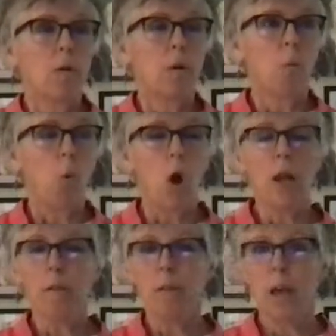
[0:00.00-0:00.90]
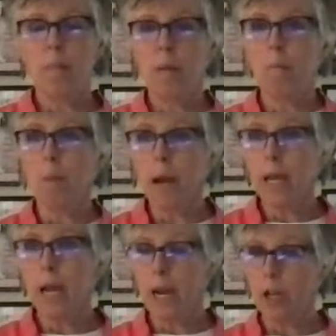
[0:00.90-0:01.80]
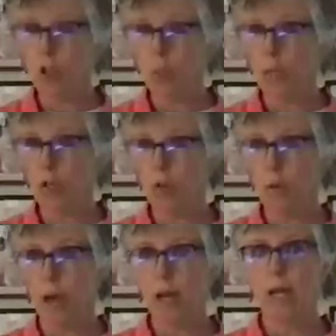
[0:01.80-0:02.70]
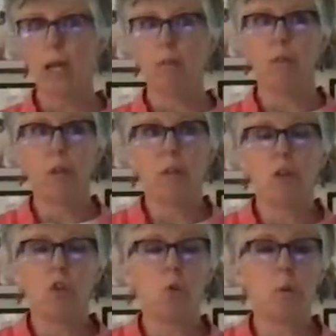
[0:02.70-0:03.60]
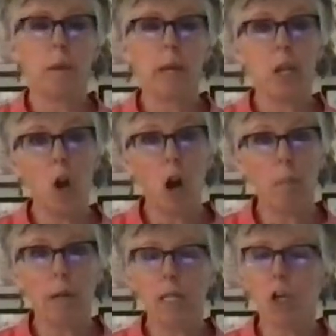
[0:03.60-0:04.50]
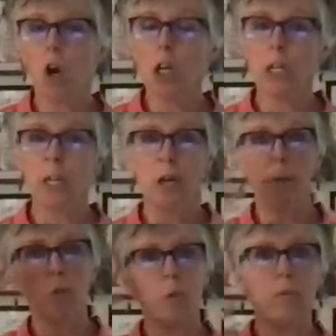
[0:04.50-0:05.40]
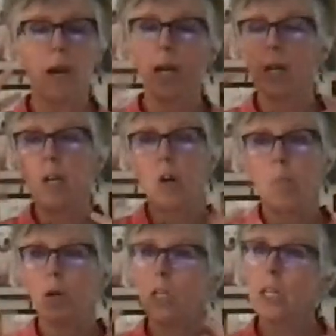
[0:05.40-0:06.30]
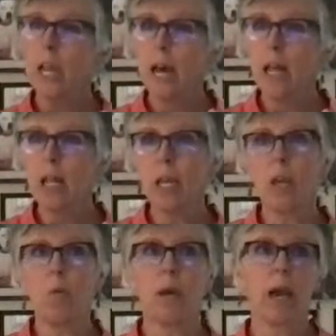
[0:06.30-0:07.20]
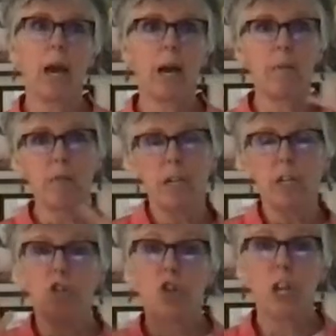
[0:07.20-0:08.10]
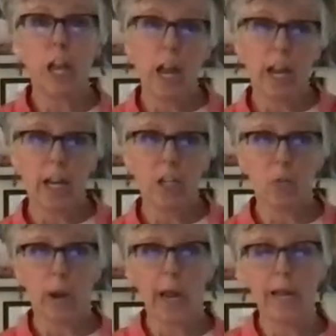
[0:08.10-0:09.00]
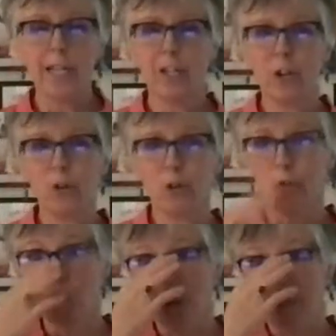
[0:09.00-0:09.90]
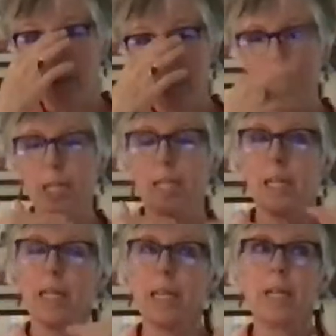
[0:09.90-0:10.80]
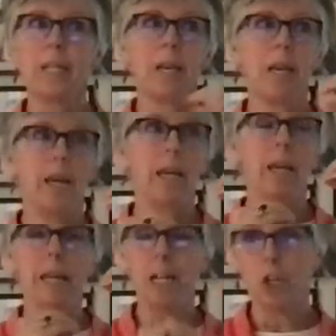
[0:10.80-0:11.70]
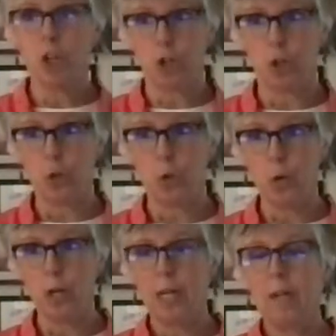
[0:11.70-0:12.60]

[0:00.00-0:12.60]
one of them, it might actually be traumatic, and for the other two, it may not. But it's hard to tell because we've got personality, we have genetics, right? So trauma is a issue,